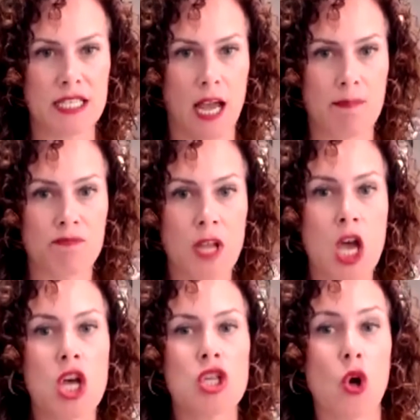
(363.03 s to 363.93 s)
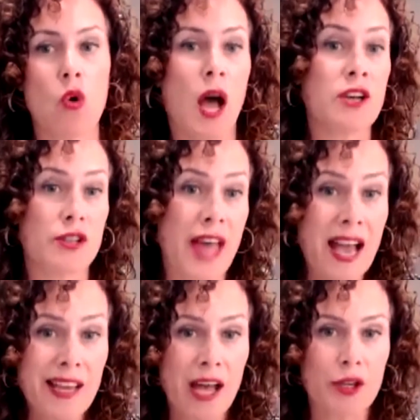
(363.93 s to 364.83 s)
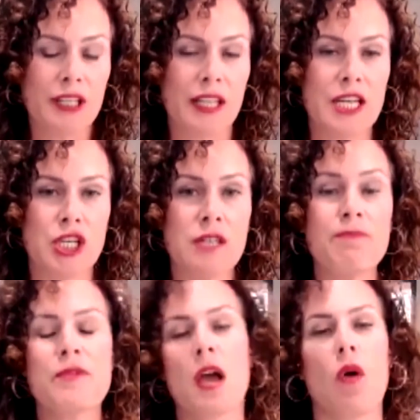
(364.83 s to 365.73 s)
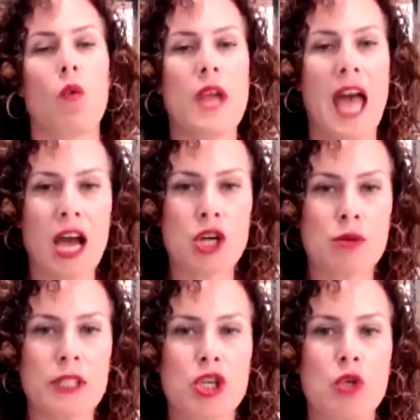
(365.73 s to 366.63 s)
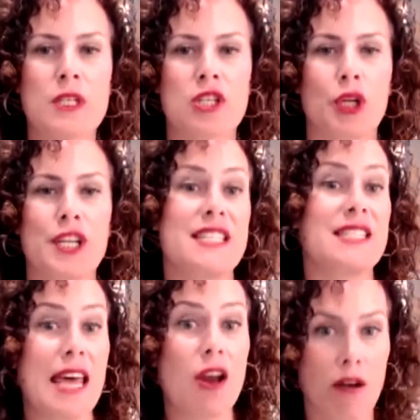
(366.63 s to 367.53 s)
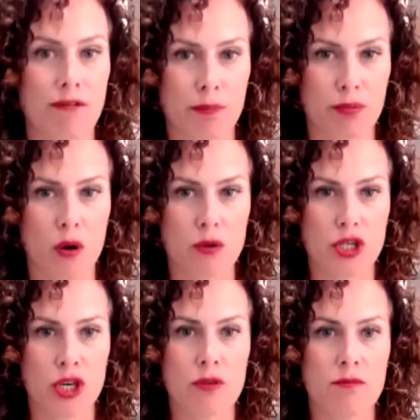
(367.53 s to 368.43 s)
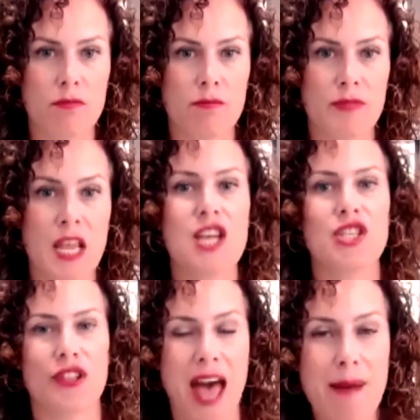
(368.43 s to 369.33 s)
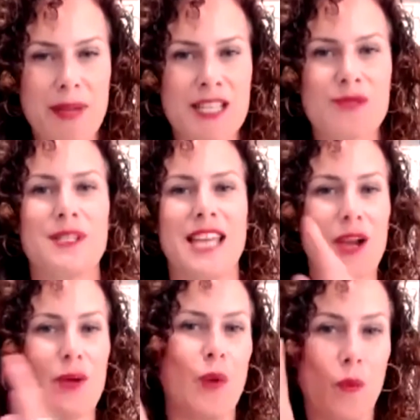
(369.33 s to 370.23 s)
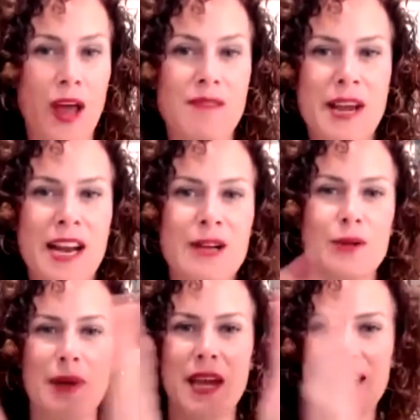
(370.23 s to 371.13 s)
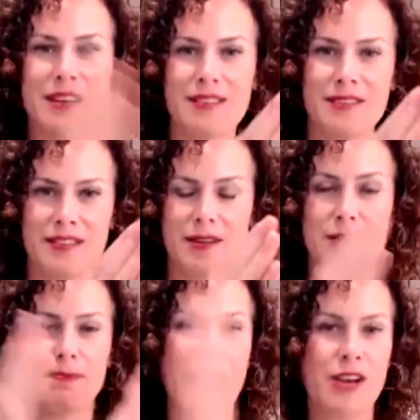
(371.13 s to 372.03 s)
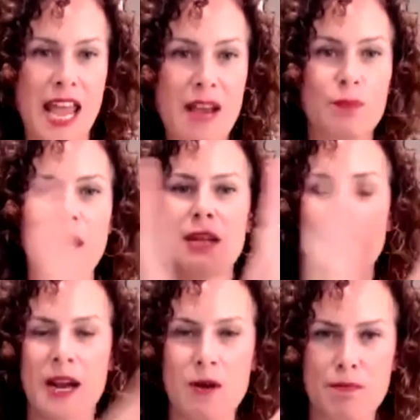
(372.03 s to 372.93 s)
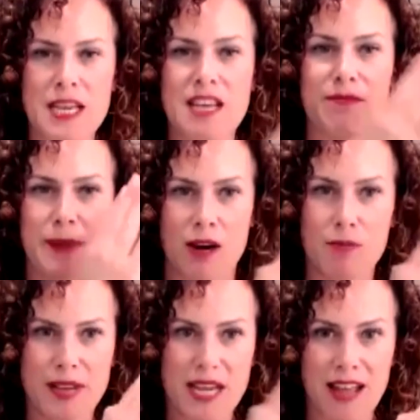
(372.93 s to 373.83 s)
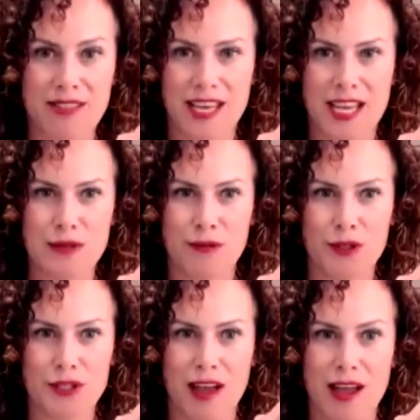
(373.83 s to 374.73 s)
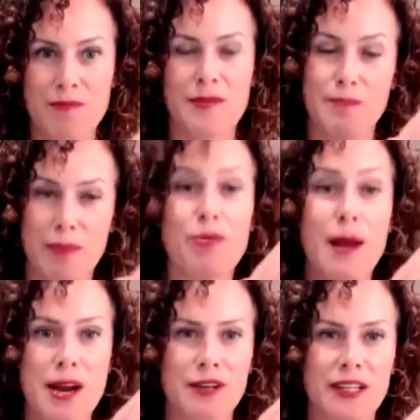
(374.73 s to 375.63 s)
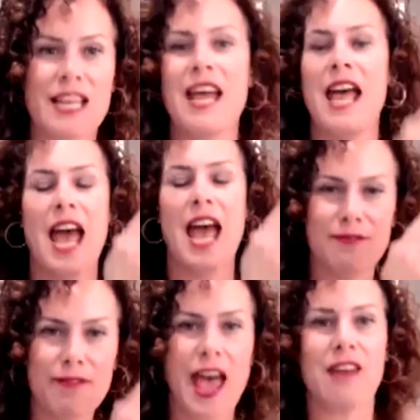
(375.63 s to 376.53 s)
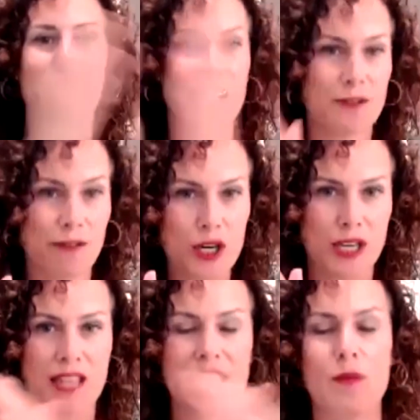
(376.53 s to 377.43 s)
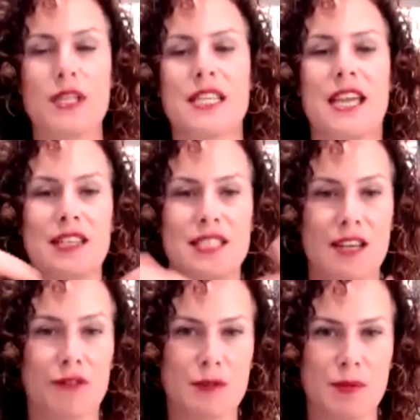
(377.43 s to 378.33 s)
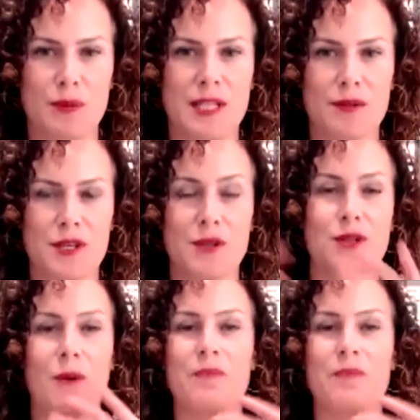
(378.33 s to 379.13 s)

time. So under that calculation, we actually do what's called a set-off approach. So that means we take what one parent would pay to parent A would pay to parent B if parent B had the kids full time primarily and vice versa. And then we take the difference between those two. So